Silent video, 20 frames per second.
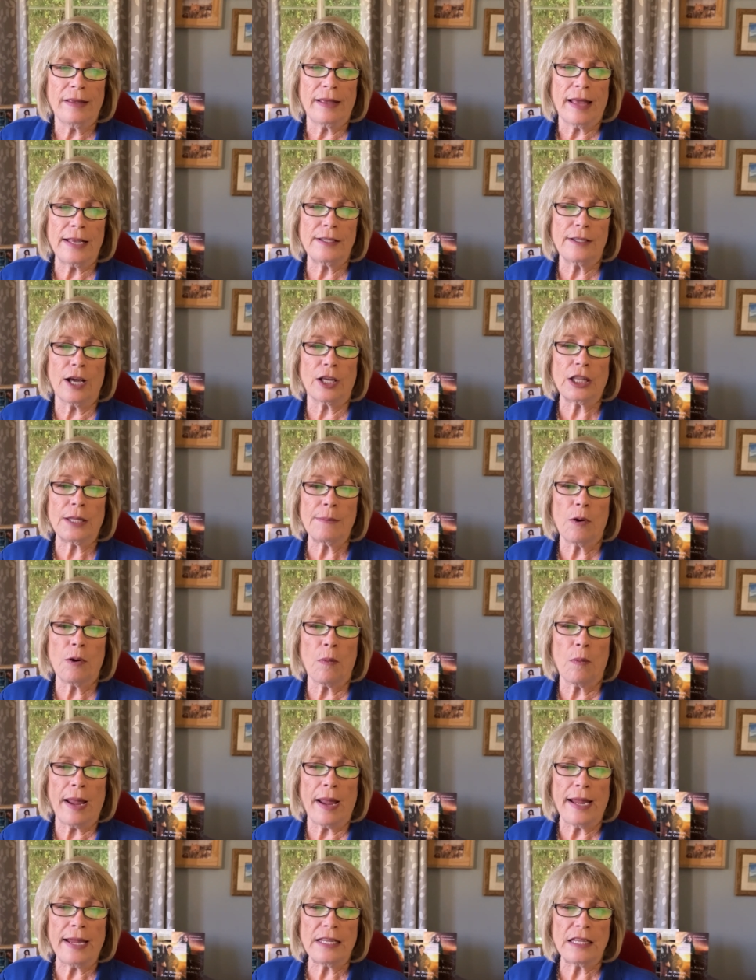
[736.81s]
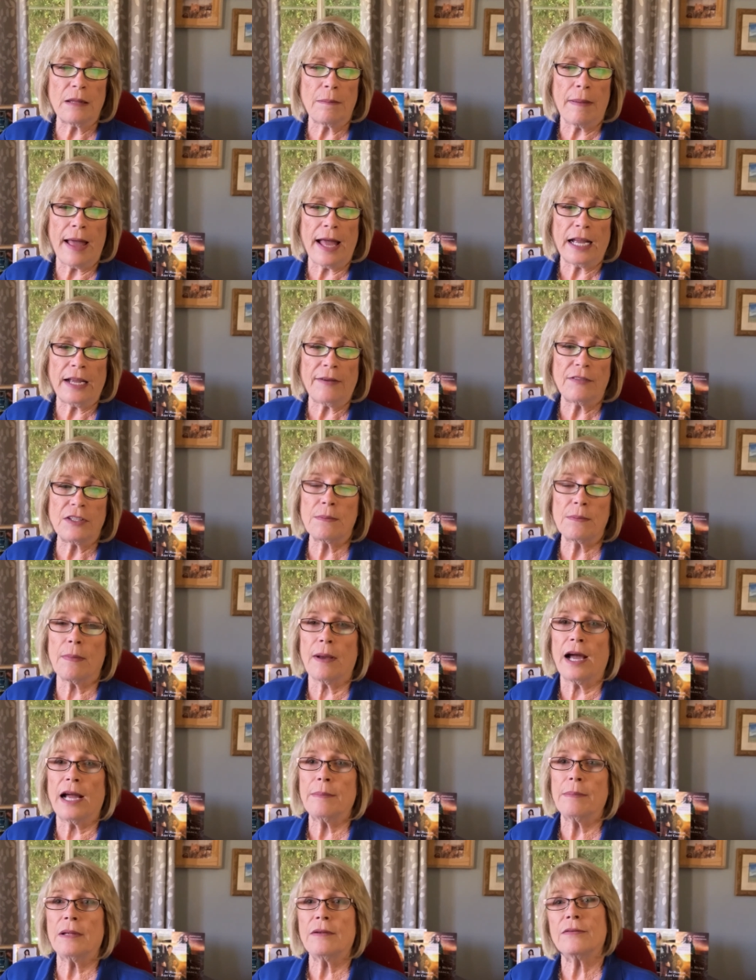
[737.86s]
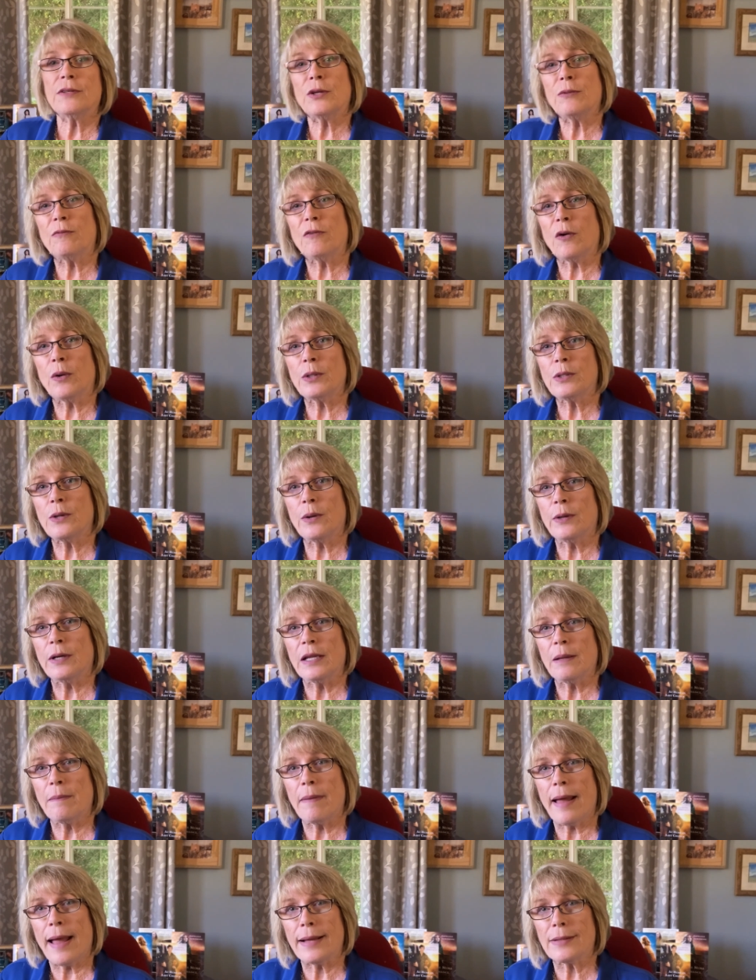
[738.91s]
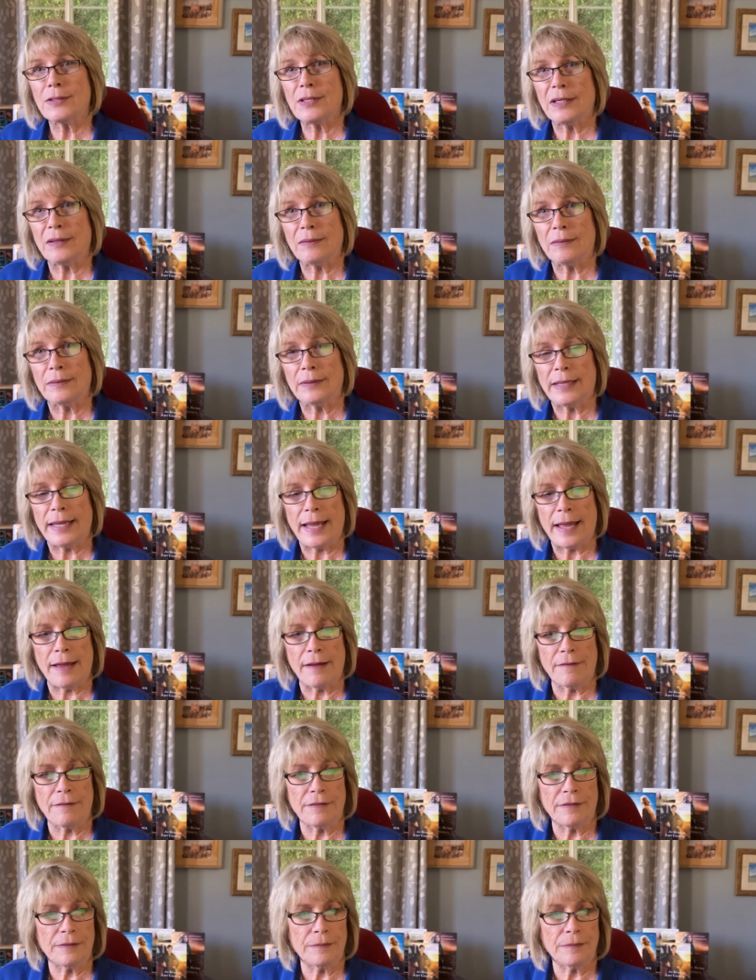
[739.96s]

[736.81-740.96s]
and tucked them away in the back of his mind before turning back to Kev.